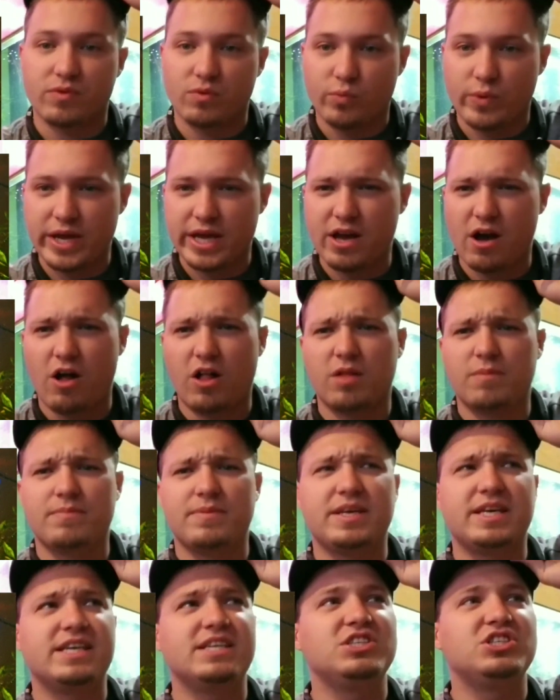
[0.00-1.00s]
We call
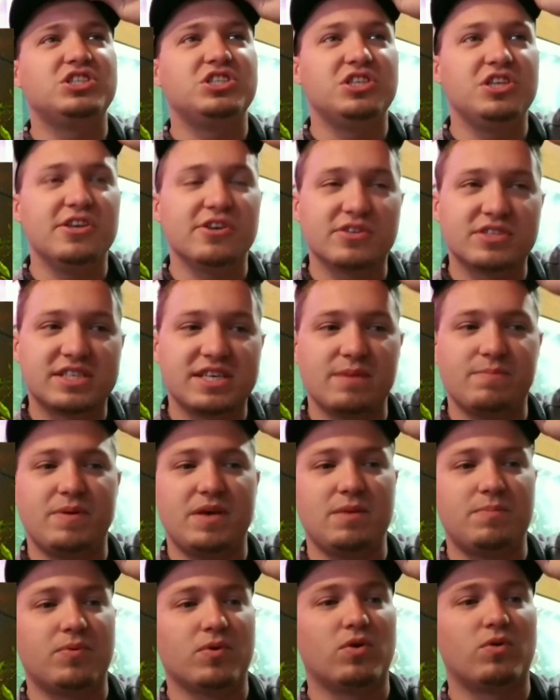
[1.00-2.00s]
them, you'll see
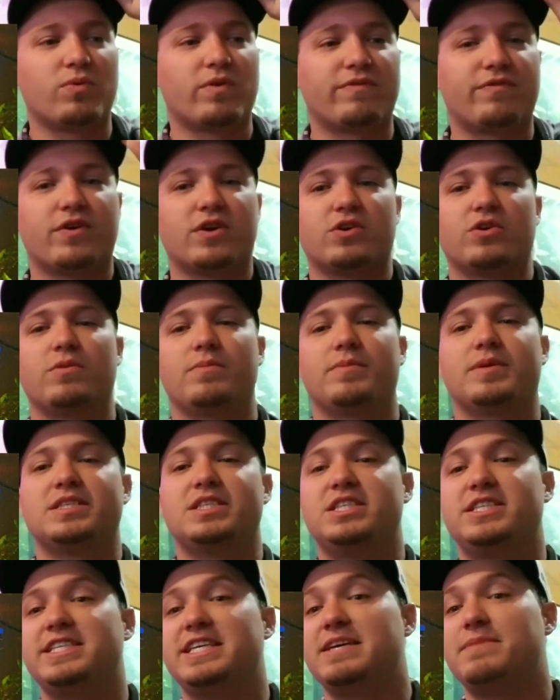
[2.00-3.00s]
people refer to them
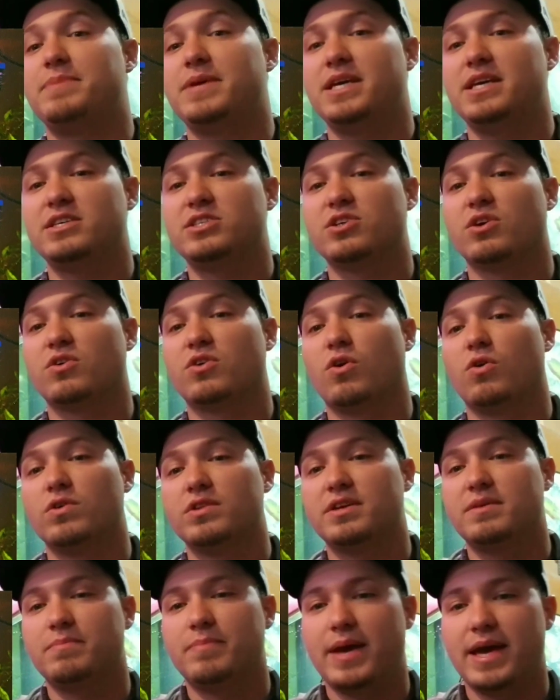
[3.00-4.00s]
as GB, so
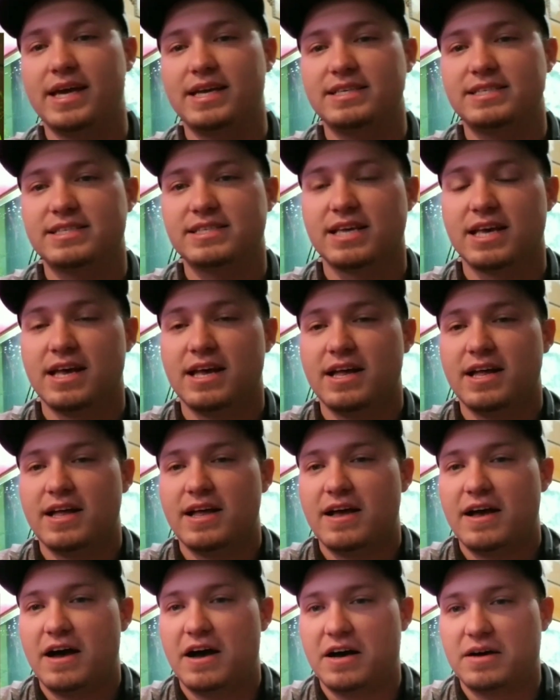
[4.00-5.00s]
golden base.
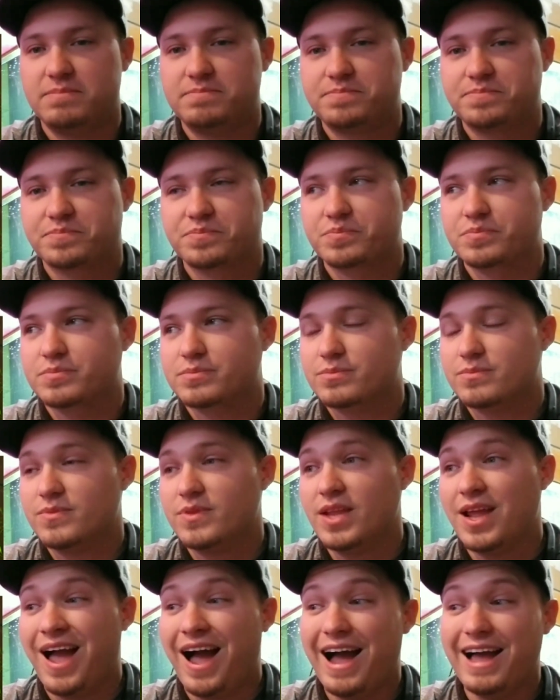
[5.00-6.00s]

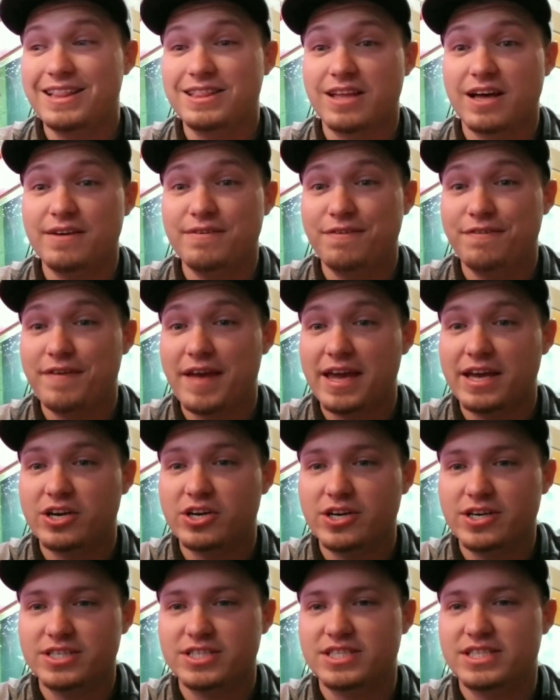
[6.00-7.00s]
I love
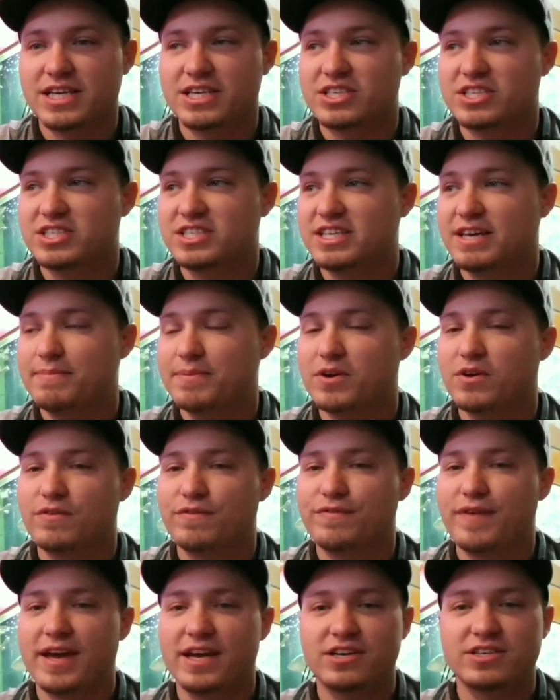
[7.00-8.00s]
faders. There's typical
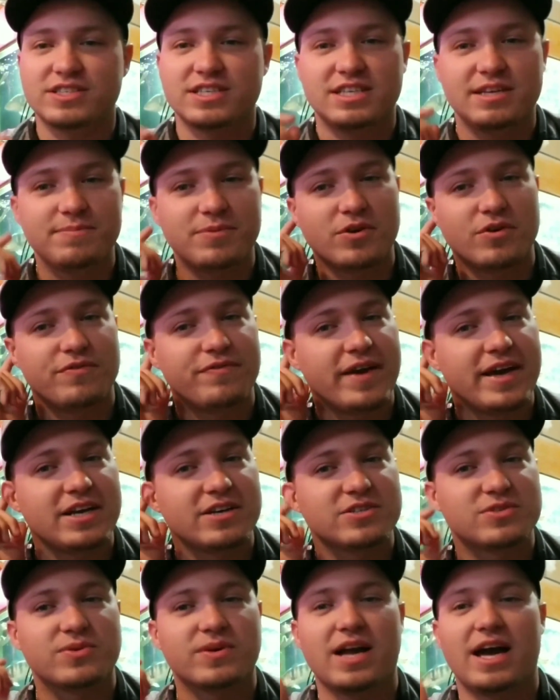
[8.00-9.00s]
faders. The typical
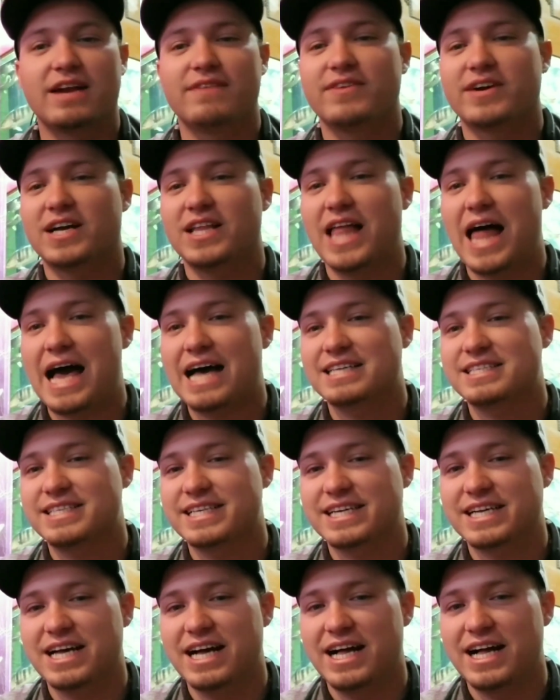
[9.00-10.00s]
faders were kind of a
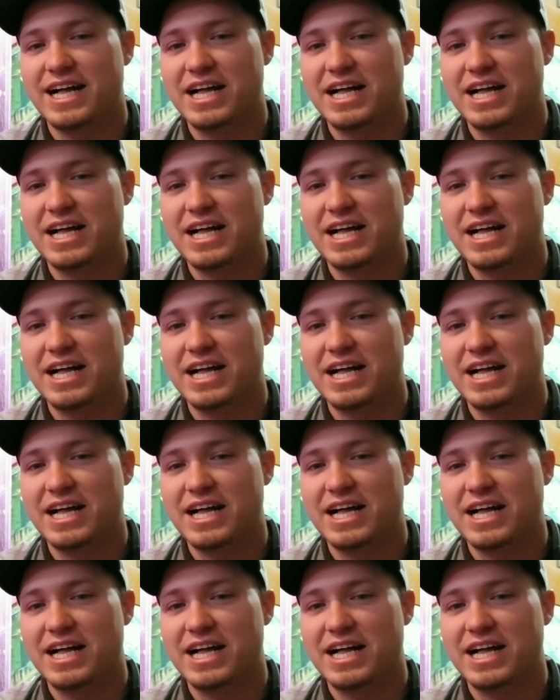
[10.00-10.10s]
classic